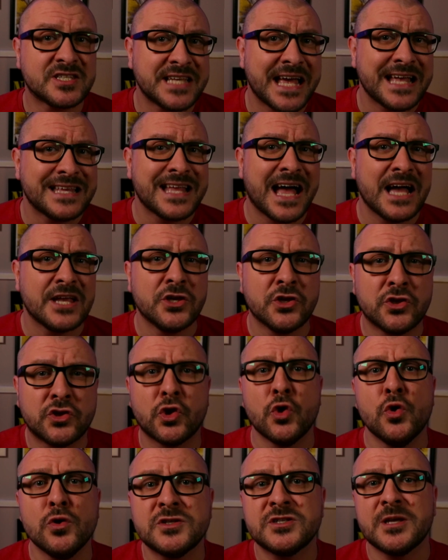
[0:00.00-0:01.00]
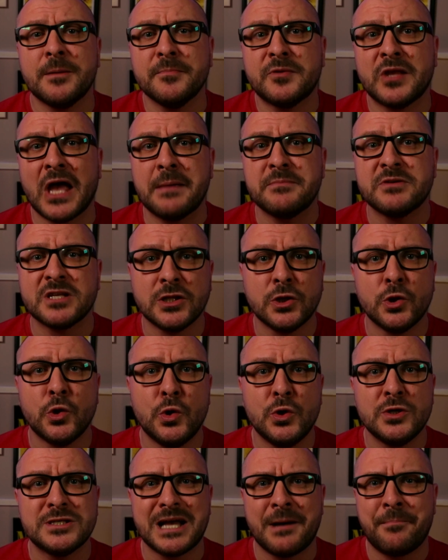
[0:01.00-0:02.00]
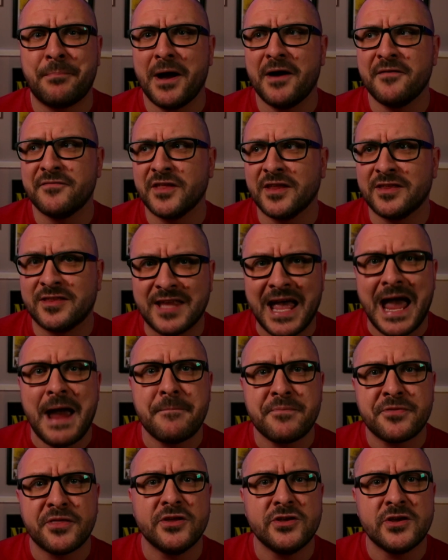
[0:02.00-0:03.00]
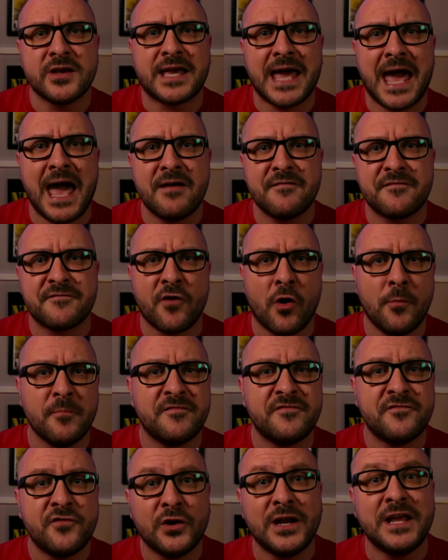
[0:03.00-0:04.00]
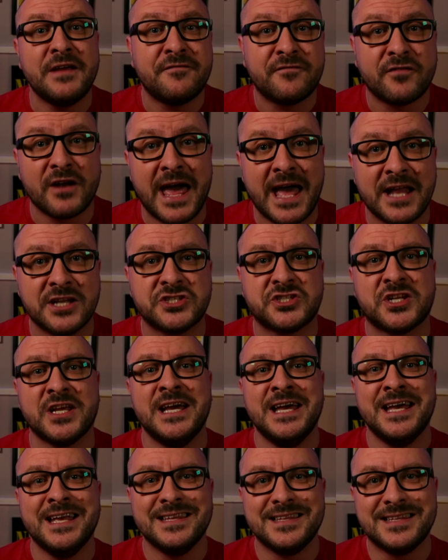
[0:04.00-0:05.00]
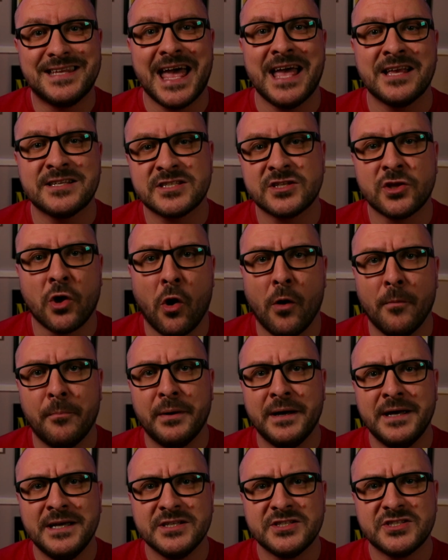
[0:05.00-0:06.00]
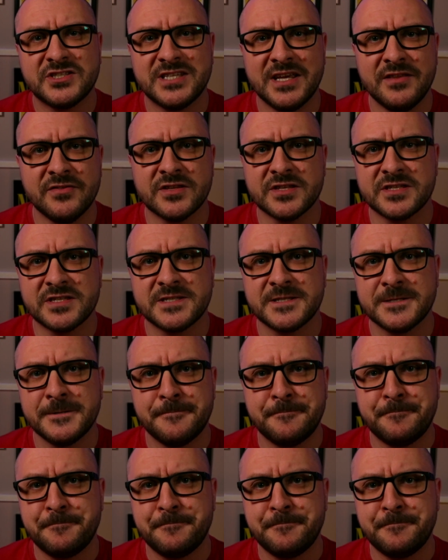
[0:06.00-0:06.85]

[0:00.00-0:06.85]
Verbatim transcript: said that, you do sometimes lose a bit of the depth that you get from fully fledged desktop synths.